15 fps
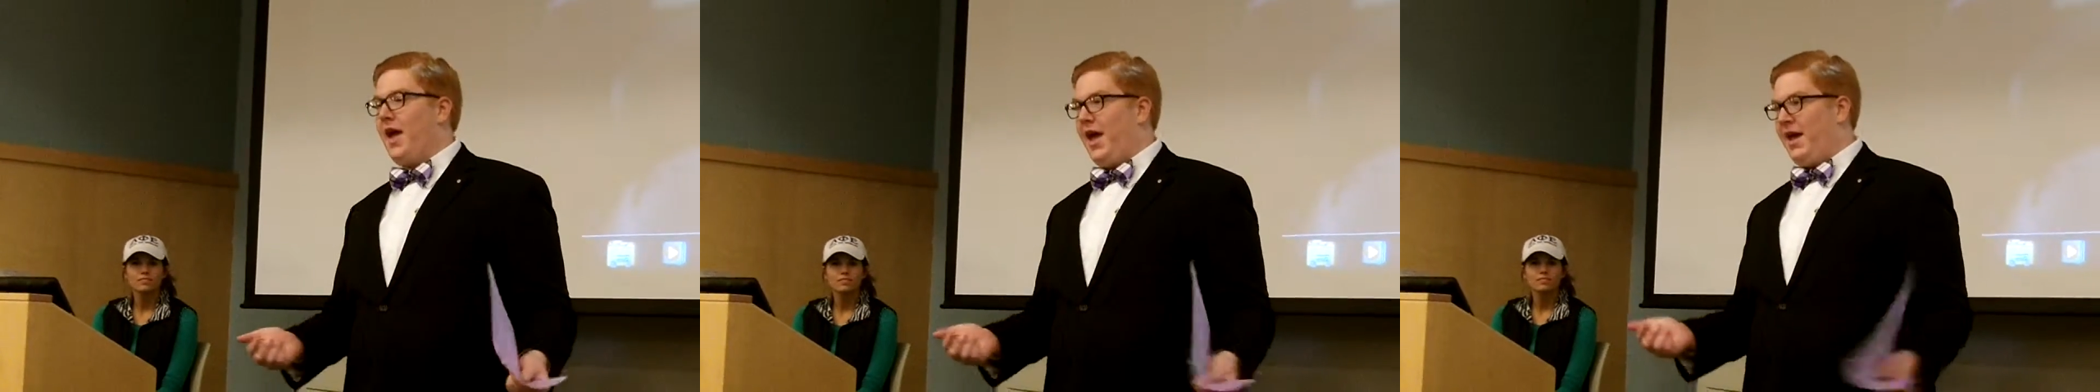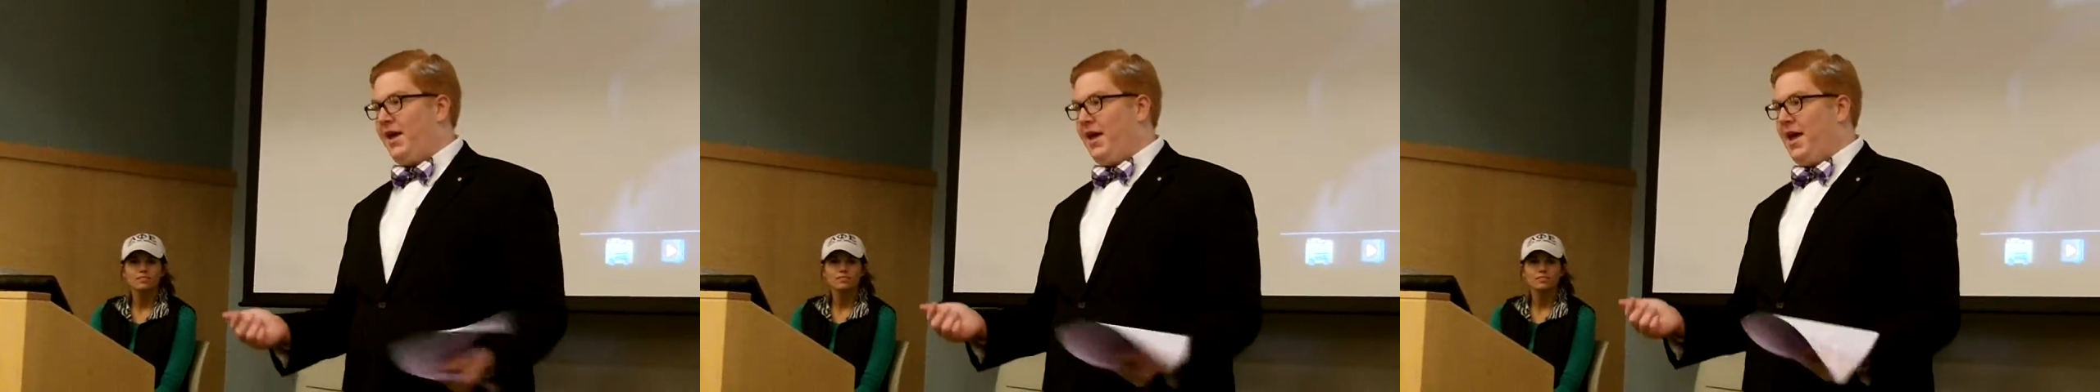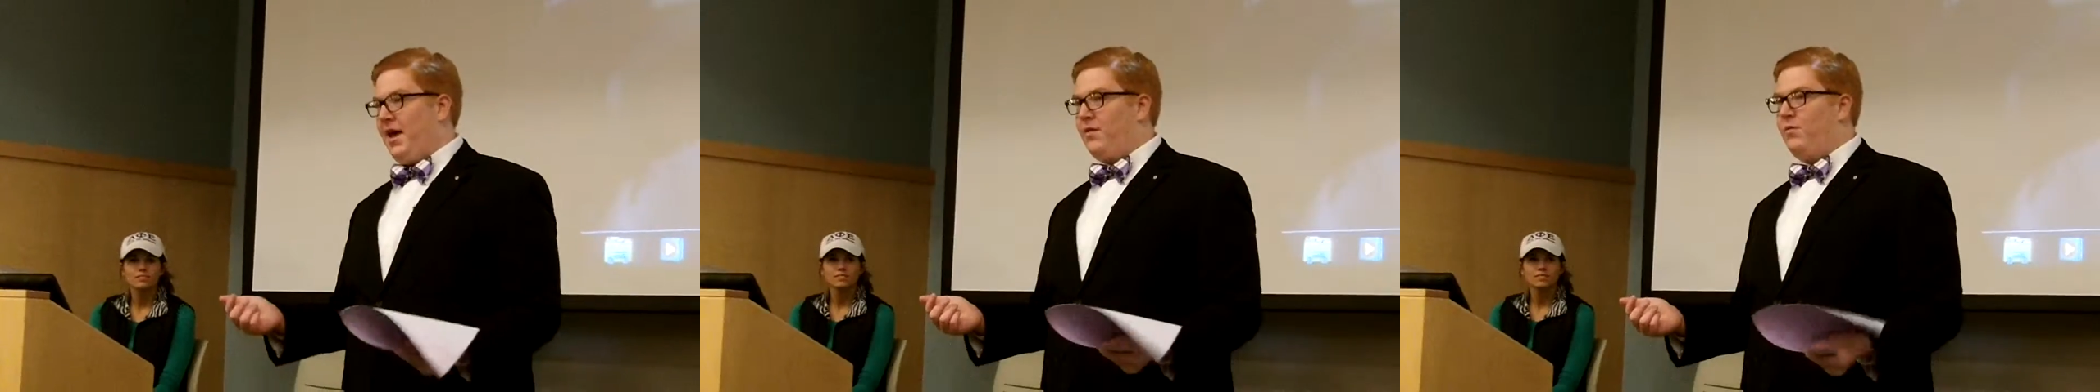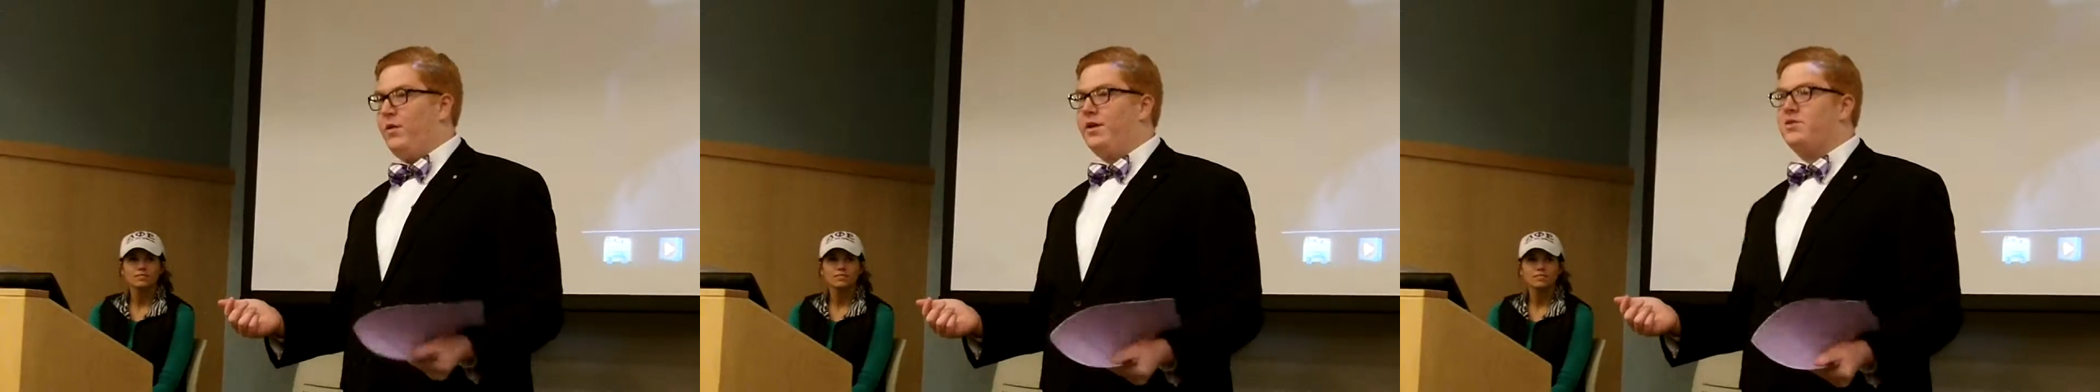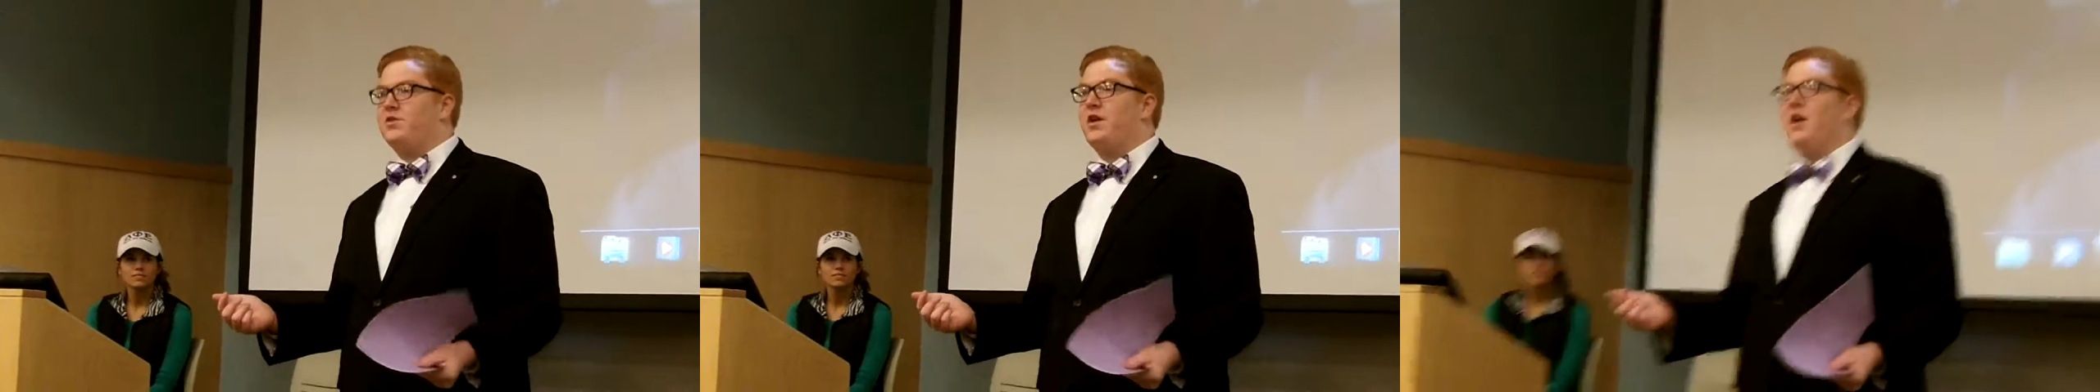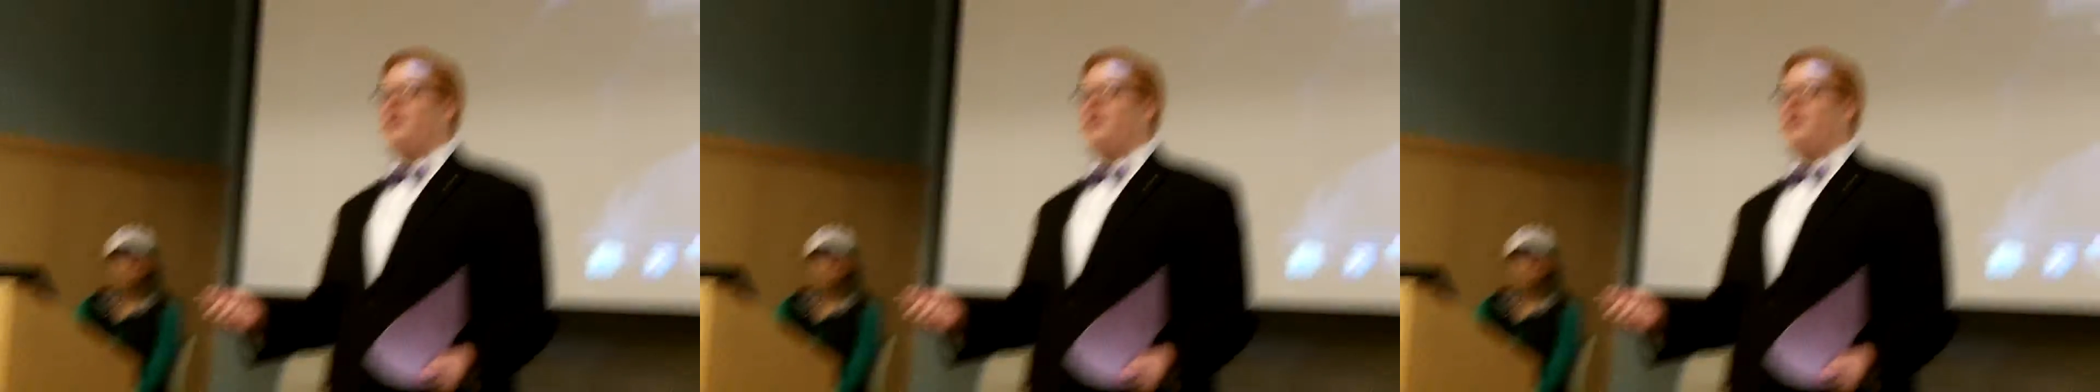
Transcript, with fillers: ANAD, which